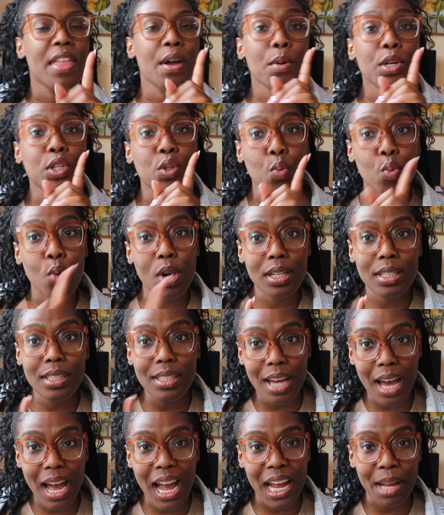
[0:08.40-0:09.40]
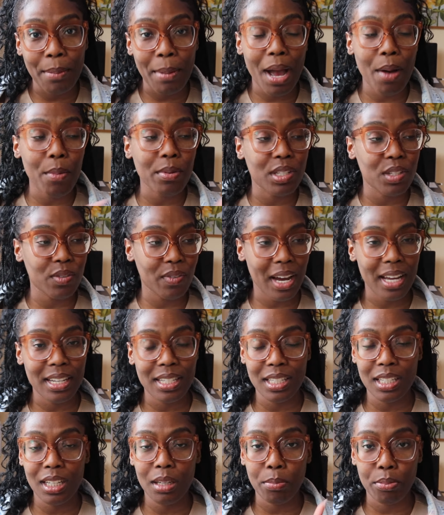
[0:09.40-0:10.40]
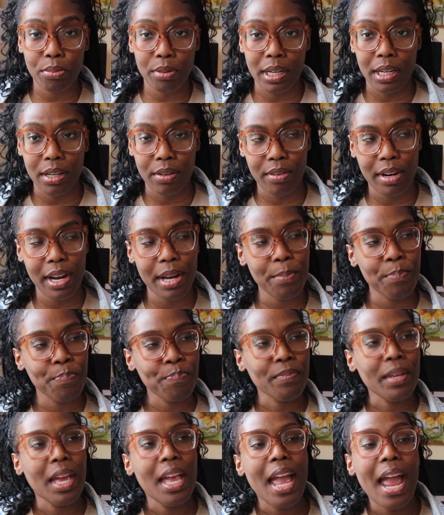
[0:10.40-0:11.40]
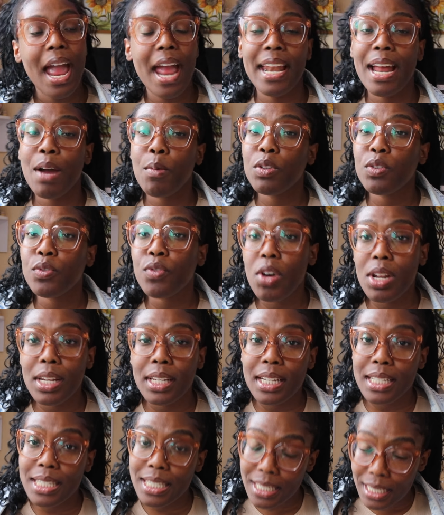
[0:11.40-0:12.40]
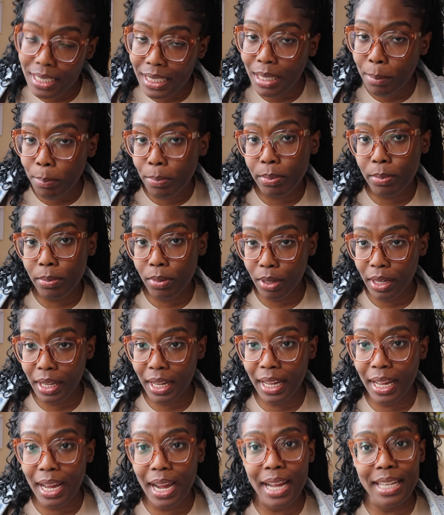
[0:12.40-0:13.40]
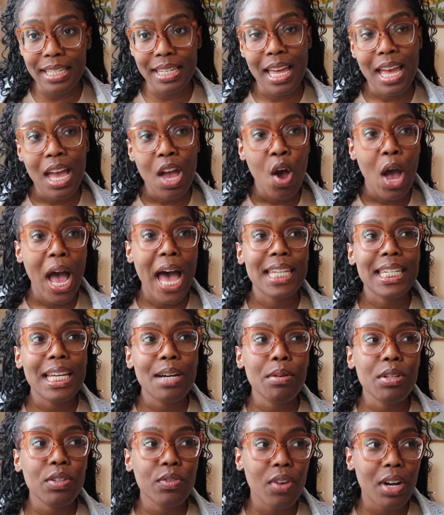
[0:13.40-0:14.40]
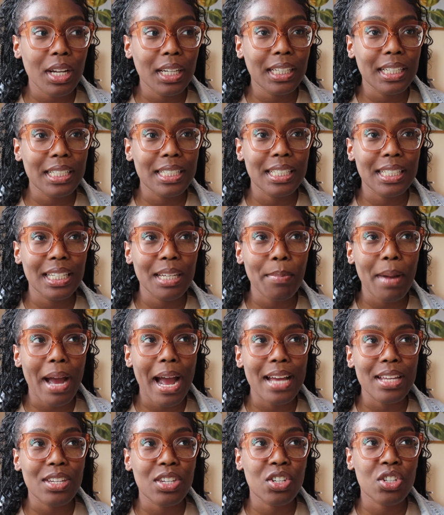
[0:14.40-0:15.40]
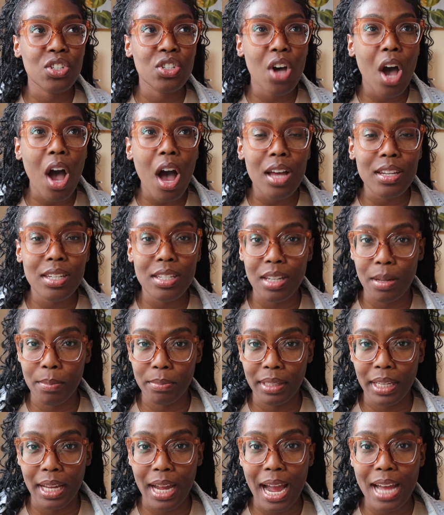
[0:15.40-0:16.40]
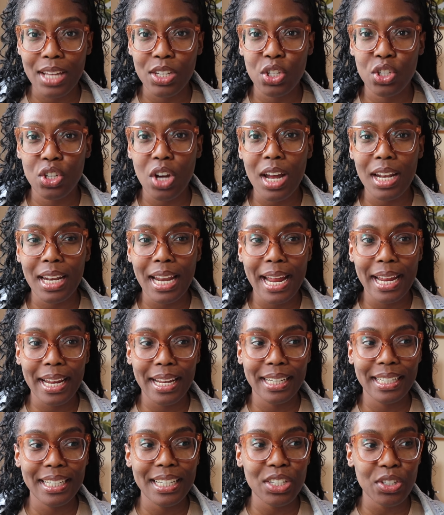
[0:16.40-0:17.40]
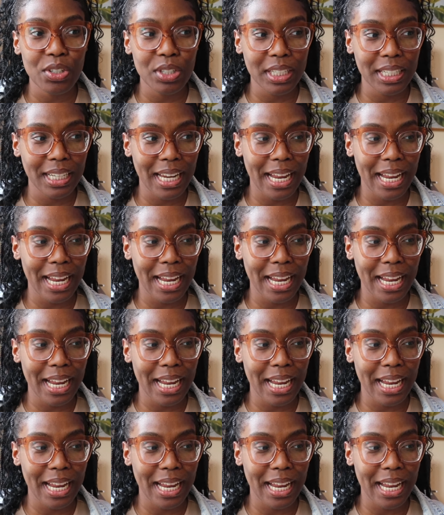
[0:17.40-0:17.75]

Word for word: There was one time I was fasting and praying, right? And I was falling asleep, okay, guys? As I was falling asleep, I saw something. I saw, like, literally,